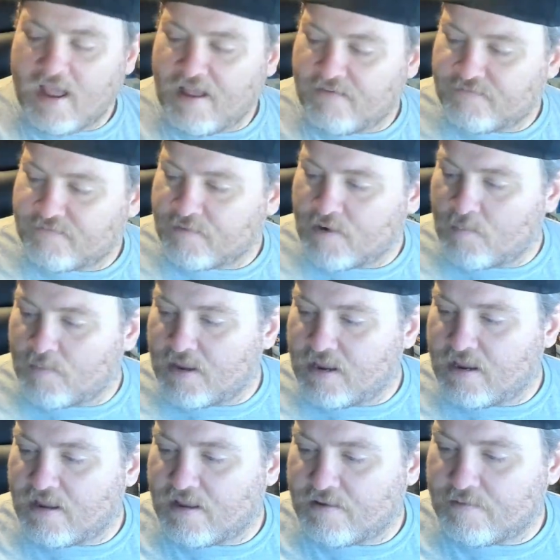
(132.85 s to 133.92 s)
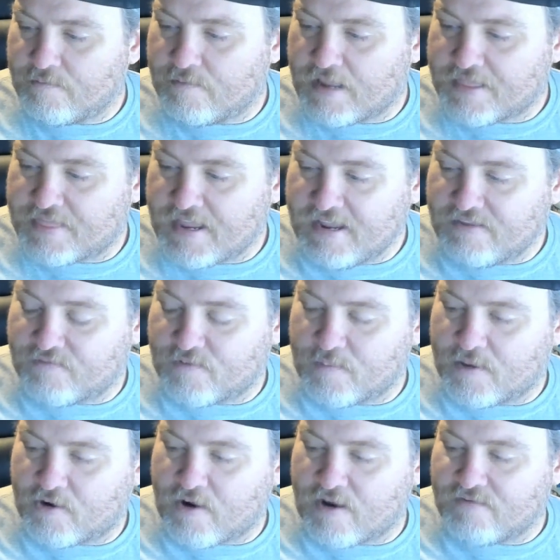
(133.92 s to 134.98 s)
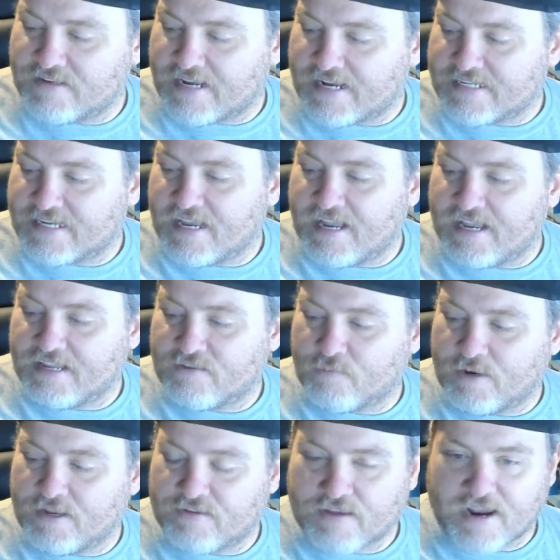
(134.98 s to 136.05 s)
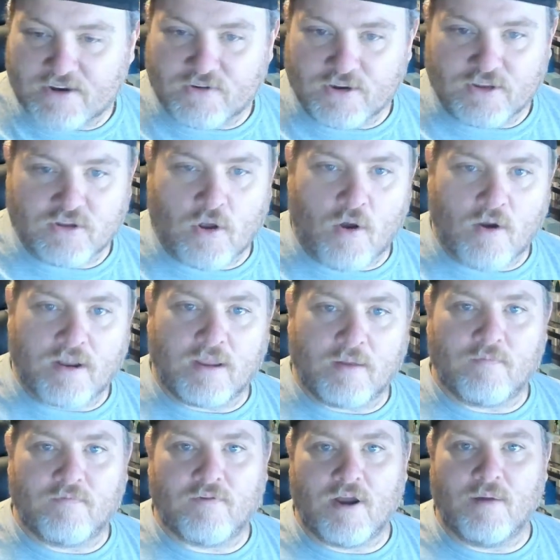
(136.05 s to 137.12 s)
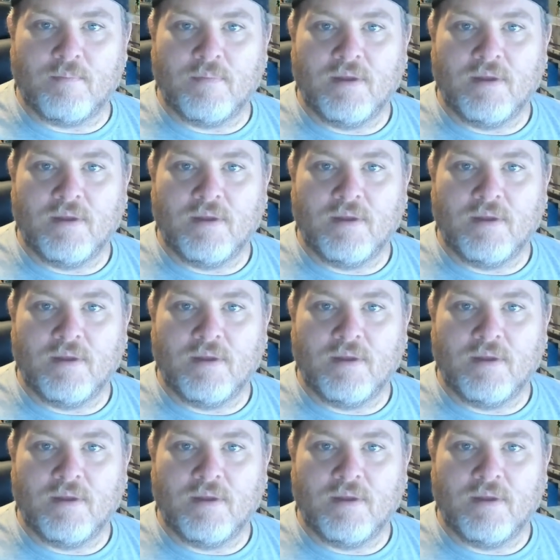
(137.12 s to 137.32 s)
From the I think it's from the Craven's Last Hunt is what it's actually talking from.